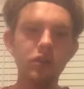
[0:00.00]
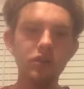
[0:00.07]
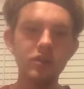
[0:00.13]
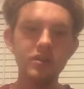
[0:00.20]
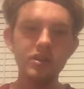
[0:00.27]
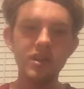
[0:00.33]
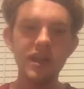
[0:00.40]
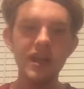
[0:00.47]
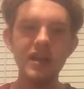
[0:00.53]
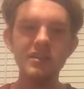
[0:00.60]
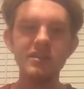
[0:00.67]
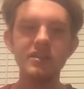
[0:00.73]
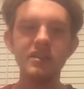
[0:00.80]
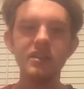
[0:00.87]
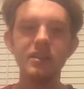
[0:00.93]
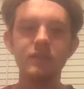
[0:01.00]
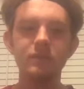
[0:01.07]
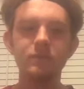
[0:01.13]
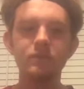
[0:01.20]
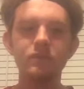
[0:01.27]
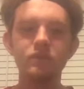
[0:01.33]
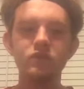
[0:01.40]
Orange Cassidy
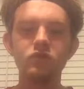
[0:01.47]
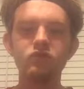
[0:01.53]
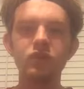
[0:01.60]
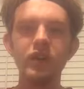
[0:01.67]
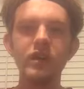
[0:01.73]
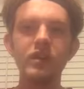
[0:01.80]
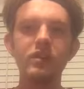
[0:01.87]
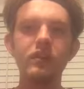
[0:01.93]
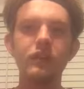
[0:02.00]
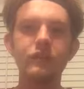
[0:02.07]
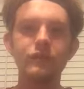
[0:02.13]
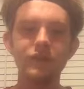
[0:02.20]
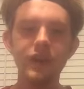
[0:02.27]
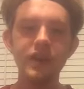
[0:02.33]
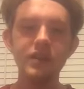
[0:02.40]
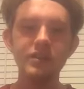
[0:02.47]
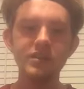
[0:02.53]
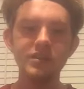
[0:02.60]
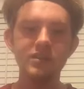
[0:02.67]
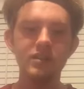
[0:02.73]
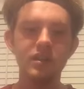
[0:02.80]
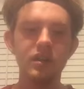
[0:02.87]
right in the
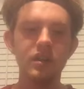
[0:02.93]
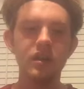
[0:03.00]
face.